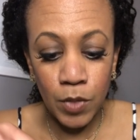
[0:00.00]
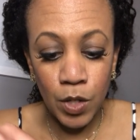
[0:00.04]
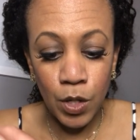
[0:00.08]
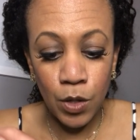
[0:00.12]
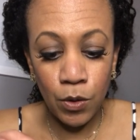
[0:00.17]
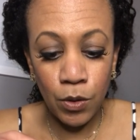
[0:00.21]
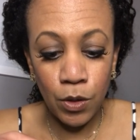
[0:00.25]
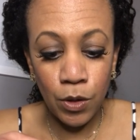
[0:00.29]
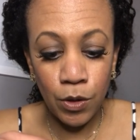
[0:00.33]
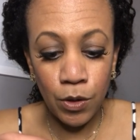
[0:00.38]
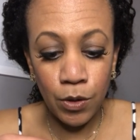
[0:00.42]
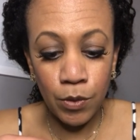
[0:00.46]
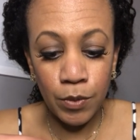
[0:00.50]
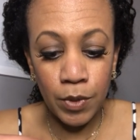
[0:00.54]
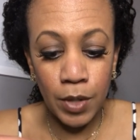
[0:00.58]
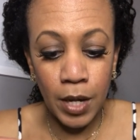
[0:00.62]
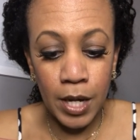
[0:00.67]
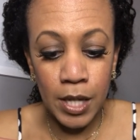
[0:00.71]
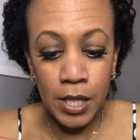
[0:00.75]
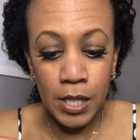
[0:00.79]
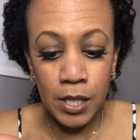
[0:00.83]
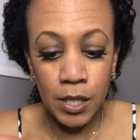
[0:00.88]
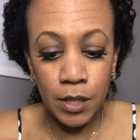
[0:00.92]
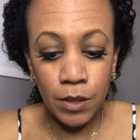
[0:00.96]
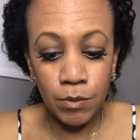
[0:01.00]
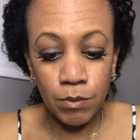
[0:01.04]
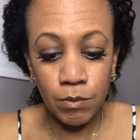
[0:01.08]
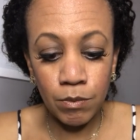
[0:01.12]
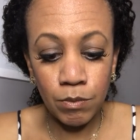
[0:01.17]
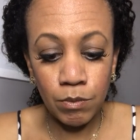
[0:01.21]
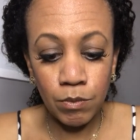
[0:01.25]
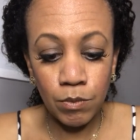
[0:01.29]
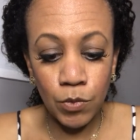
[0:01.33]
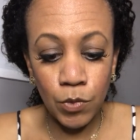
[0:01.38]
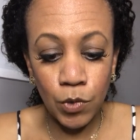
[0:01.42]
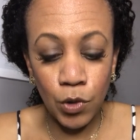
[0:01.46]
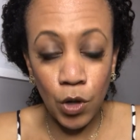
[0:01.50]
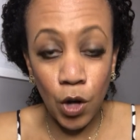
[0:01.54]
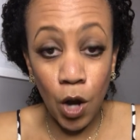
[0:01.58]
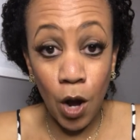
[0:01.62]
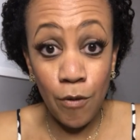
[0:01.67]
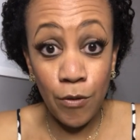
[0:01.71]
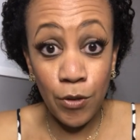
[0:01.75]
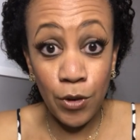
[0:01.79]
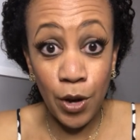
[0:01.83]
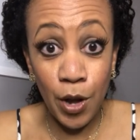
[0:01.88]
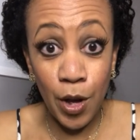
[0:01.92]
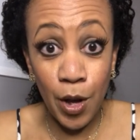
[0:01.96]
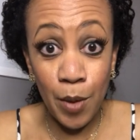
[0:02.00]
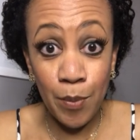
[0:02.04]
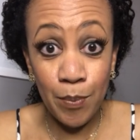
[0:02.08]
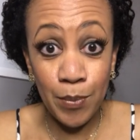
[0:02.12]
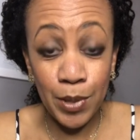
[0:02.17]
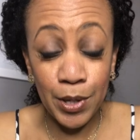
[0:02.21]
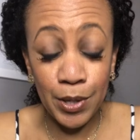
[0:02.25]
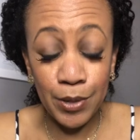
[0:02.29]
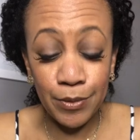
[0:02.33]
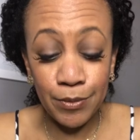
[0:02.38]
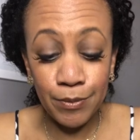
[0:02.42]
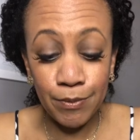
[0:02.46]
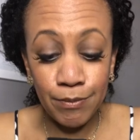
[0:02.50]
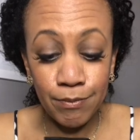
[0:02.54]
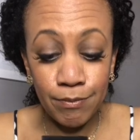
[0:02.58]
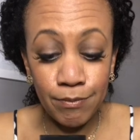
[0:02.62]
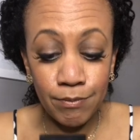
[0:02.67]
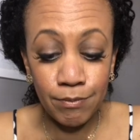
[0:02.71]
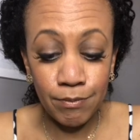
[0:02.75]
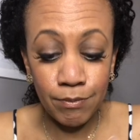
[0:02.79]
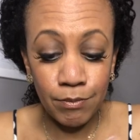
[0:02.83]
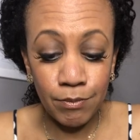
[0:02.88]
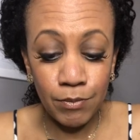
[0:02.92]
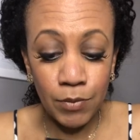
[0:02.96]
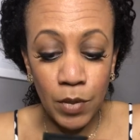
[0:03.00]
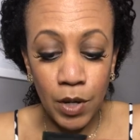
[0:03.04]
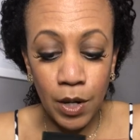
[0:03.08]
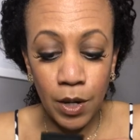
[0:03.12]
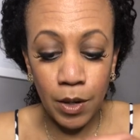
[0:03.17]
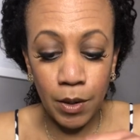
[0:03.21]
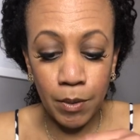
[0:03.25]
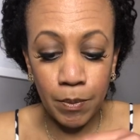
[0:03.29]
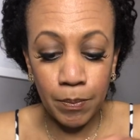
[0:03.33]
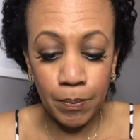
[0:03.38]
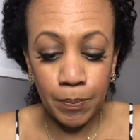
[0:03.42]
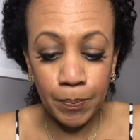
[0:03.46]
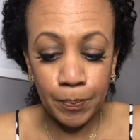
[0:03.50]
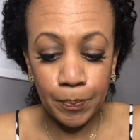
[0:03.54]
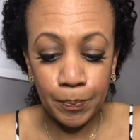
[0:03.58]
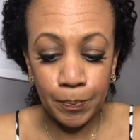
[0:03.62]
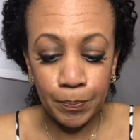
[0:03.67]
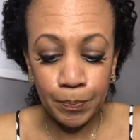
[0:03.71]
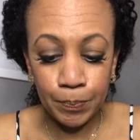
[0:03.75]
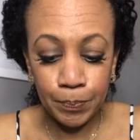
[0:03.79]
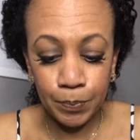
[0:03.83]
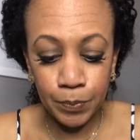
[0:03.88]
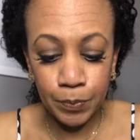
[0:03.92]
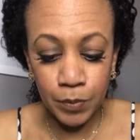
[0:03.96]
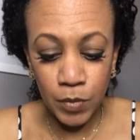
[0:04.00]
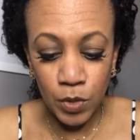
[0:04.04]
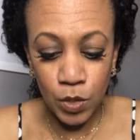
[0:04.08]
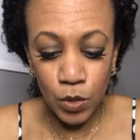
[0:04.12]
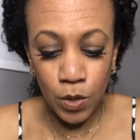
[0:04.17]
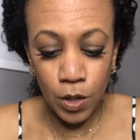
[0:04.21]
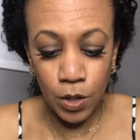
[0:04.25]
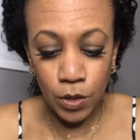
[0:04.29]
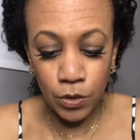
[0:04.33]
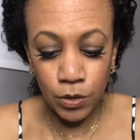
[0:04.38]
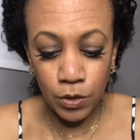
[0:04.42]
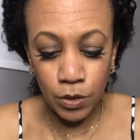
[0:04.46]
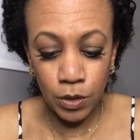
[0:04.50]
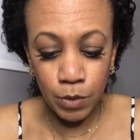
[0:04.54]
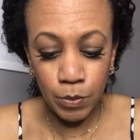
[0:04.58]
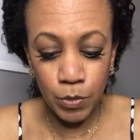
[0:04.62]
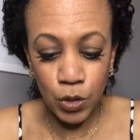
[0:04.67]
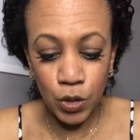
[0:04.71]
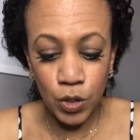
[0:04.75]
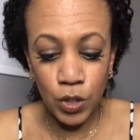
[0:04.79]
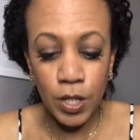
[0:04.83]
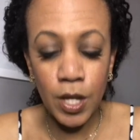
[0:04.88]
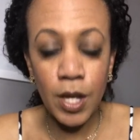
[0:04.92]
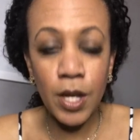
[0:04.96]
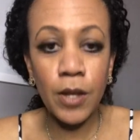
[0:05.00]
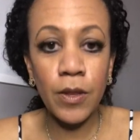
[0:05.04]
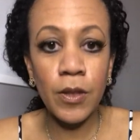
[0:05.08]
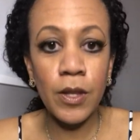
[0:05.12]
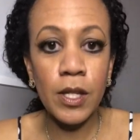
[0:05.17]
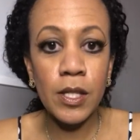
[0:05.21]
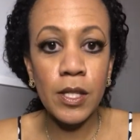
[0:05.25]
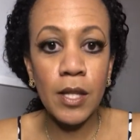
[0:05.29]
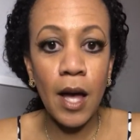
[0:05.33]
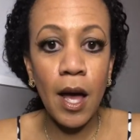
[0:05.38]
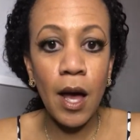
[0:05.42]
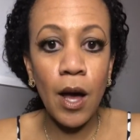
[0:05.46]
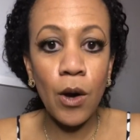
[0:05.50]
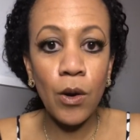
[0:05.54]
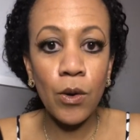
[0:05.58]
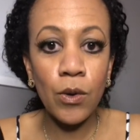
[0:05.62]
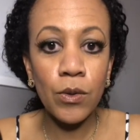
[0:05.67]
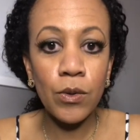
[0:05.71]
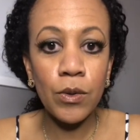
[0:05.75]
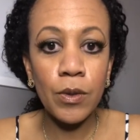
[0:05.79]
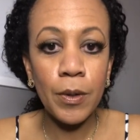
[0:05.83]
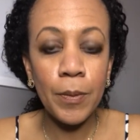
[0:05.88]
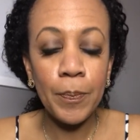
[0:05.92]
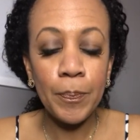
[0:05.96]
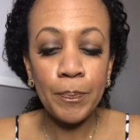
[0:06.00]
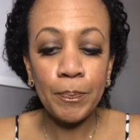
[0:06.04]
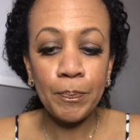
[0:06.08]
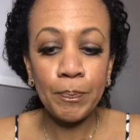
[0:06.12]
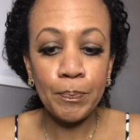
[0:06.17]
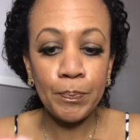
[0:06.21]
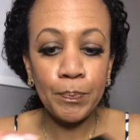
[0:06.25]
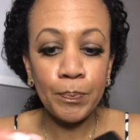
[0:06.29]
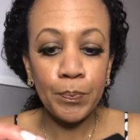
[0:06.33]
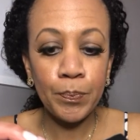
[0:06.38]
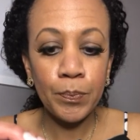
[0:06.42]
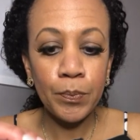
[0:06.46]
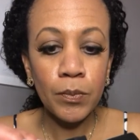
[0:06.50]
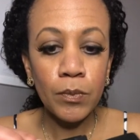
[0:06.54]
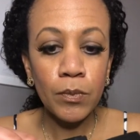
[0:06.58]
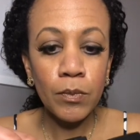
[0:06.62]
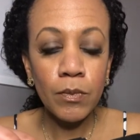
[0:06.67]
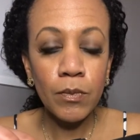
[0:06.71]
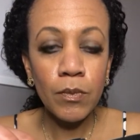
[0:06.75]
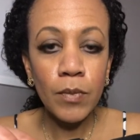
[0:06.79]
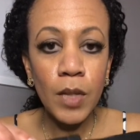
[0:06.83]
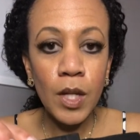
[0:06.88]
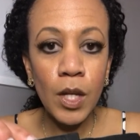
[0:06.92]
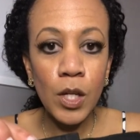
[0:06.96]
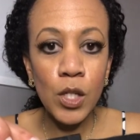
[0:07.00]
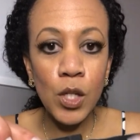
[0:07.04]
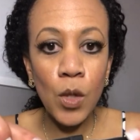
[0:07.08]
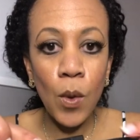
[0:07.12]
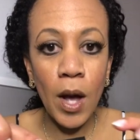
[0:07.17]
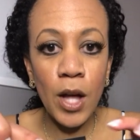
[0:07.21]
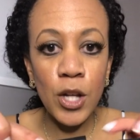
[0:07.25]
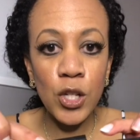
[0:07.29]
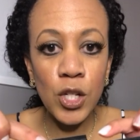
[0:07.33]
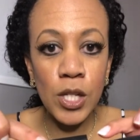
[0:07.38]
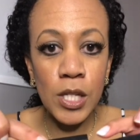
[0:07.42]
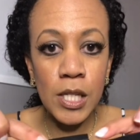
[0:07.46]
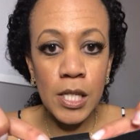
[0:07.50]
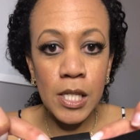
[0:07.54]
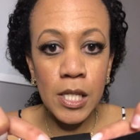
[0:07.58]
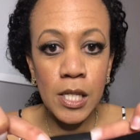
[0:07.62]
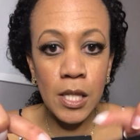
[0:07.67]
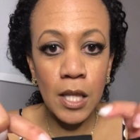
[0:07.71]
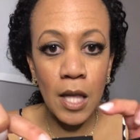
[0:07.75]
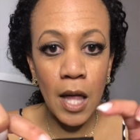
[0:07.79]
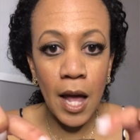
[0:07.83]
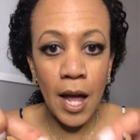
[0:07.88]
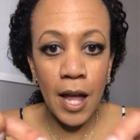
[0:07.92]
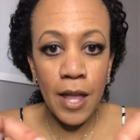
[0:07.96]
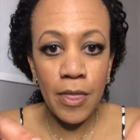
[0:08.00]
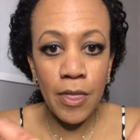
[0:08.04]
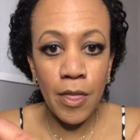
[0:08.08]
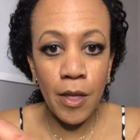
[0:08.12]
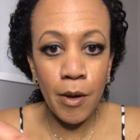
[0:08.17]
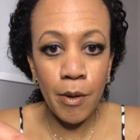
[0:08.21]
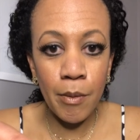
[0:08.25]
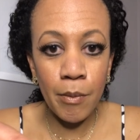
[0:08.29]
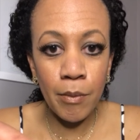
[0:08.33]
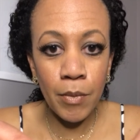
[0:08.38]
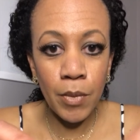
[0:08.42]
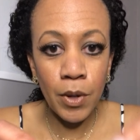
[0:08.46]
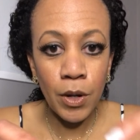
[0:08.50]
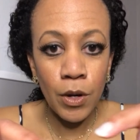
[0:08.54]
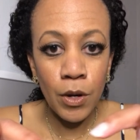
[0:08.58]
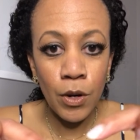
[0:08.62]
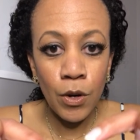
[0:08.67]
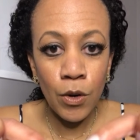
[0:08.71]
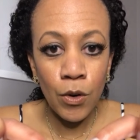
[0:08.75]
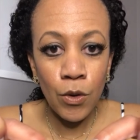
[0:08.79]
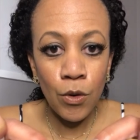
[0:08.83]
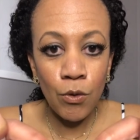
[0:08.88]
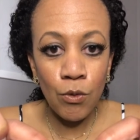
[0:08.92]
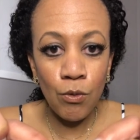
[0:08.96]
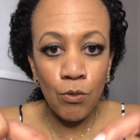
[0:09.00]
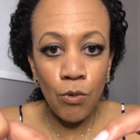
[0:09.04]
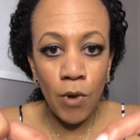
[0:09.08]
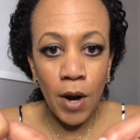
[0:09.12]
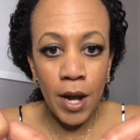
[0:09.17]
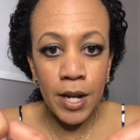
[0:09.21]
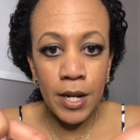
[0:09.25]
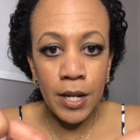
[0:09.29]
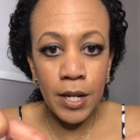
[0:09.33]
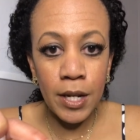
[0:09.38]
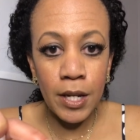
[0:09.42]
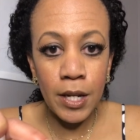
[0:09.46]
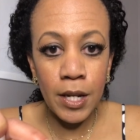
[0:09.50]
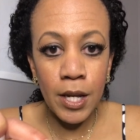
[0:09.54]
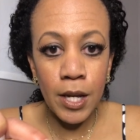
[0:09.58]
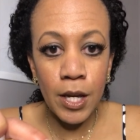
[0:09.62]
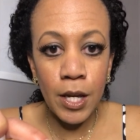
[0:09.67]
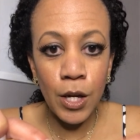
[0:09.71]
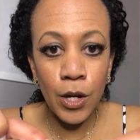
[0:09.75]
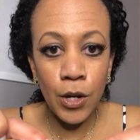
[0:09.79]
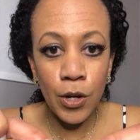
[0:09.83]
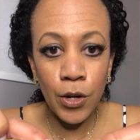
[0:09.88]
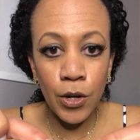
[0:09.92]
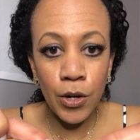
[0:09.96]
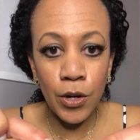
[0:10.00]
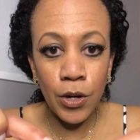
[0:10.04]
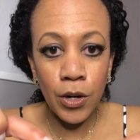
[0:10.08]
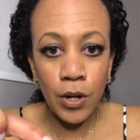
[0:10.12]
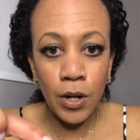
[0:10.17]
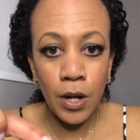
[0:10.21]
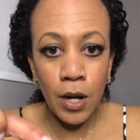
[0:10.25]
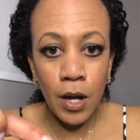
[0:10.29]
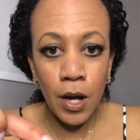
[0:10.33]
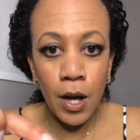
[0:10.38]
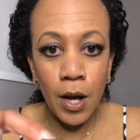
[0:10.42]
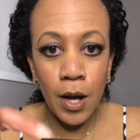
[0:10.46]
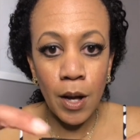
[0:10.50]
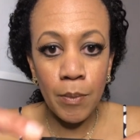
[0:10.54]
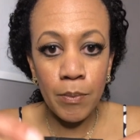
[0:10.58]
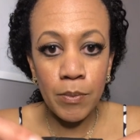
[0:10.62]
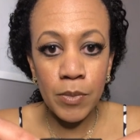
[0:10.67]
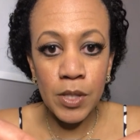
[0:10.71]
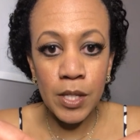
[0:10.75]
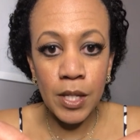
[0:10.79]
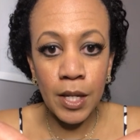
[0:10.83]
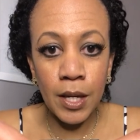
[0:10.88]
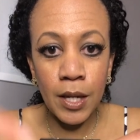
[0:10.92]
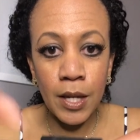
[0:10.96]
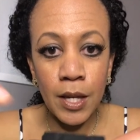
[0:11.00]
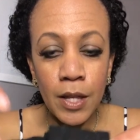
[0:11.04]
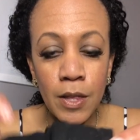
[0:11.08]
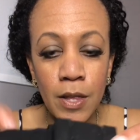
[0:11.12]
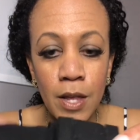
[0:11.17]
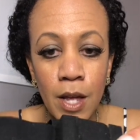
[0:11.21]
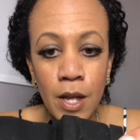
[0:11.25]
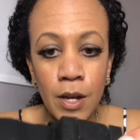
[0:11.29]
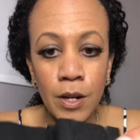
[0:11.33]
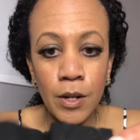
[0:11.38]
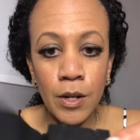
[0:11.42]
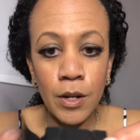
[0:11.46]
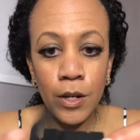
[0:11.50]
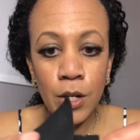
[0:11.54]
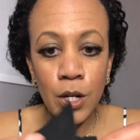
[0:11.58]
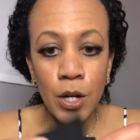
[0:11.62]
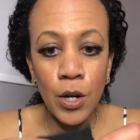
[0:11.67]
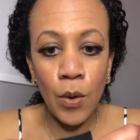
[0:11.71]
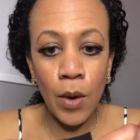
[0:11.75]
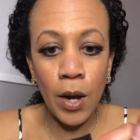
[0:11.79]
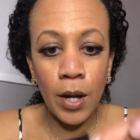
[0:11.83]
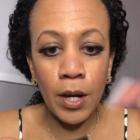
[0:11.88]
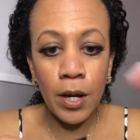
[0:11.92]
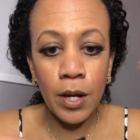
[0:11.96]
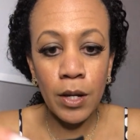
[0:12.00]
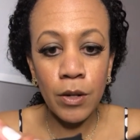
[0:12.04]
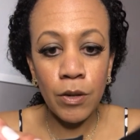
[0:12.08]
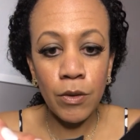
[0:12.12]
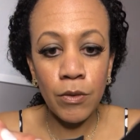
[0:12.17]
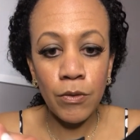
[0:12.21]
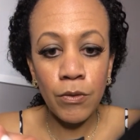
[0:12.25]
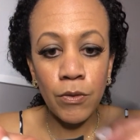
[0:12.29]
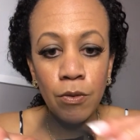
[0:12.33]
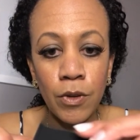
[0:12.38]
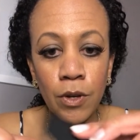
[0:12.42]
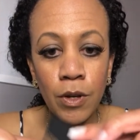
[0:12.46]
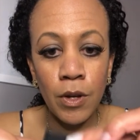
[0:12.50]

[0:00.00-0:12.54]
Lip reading: they're nice and covered up. And so actually, let me just take this out. So I just slide them right in here, and then, I kind of